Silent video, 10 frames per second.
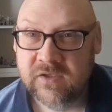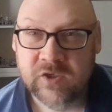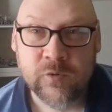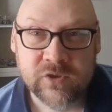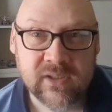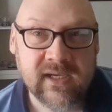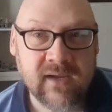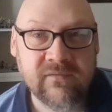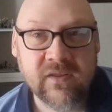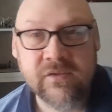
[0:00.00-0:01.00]
usually
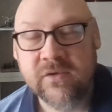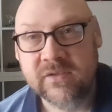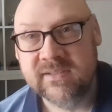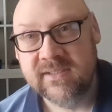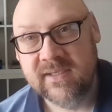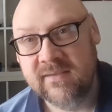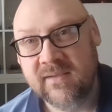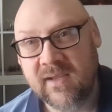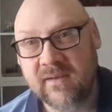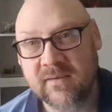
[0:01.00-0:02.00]
every Thursday, and
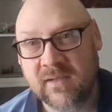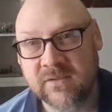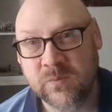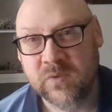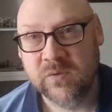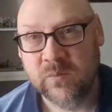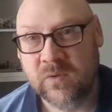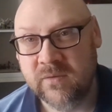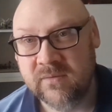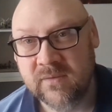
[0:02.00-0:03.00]
then I'll do another
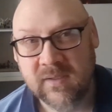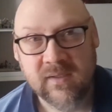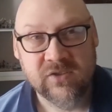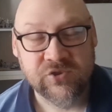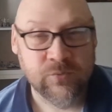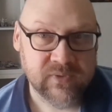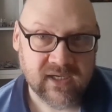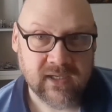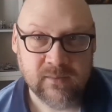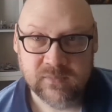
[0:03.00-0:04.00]
one
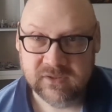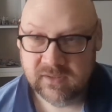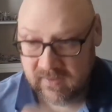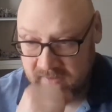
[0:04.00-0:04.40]
sometimes